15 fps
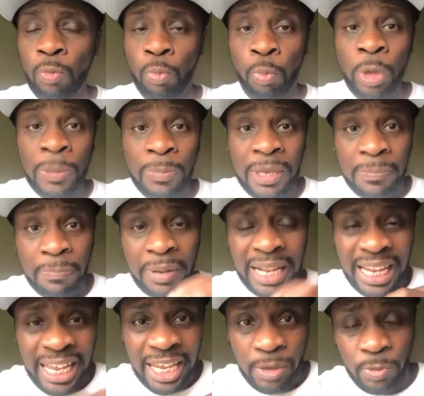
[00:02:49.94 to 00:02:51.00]
We've been
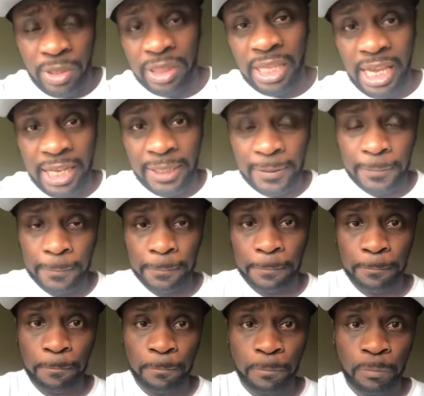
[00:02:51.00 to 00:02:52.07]
plagued with that.
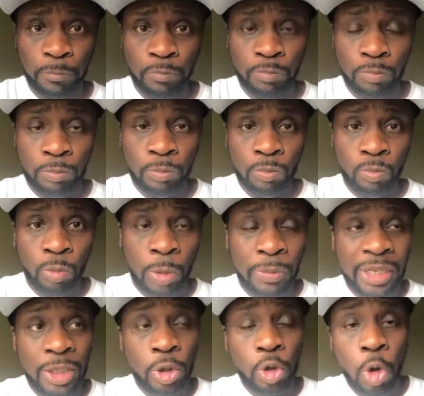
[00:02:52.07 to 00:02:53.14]
We've
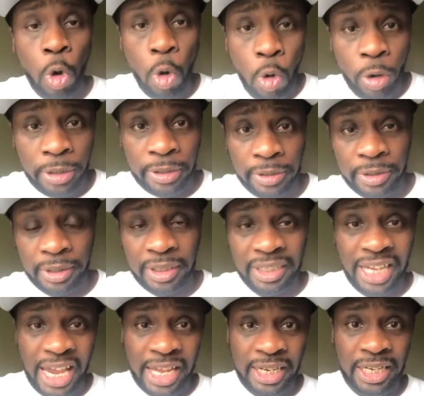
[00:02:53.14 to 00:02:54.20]
been taught
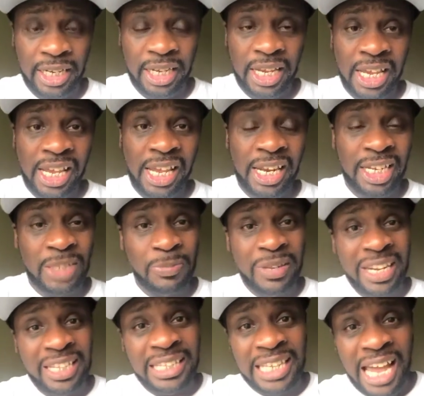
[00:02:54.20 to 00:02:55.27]
that, and it's been
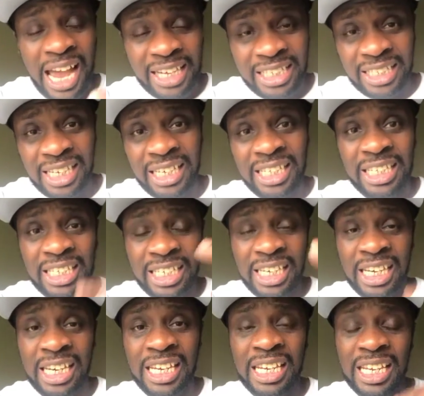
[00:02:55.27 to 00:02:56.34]
indoctrinated
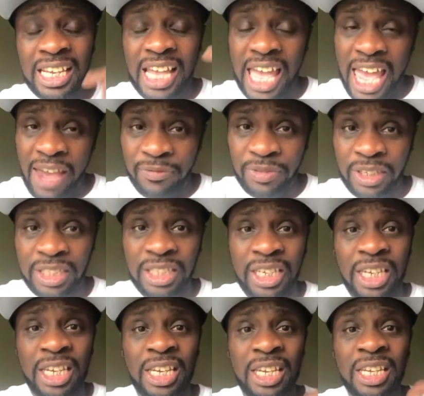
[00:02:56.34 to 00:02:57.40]
year after
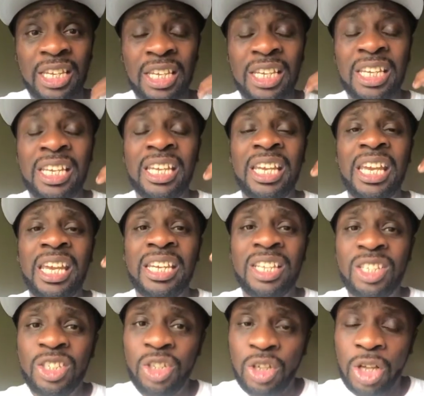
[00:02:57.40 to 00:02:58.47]
year, and
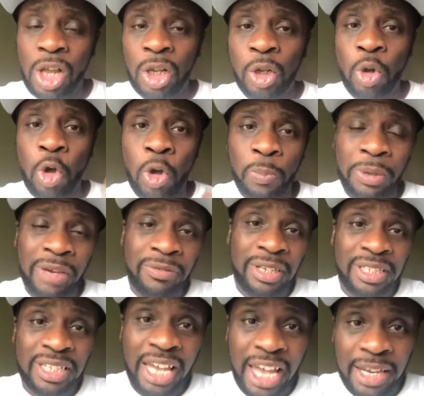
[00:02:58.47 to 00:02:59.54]
it took a long period
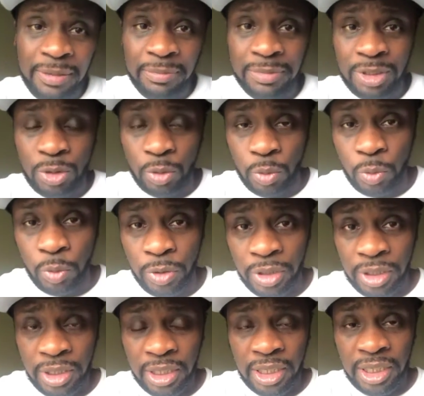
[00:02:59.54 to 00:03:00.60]
of time to
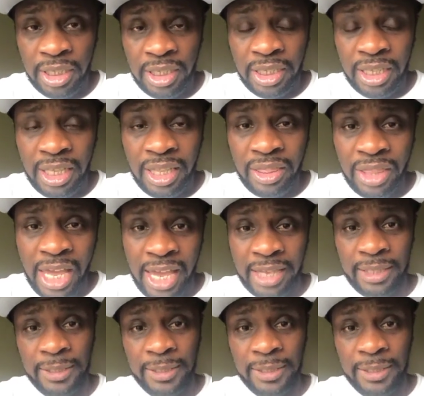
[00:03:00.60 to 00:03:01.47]
that.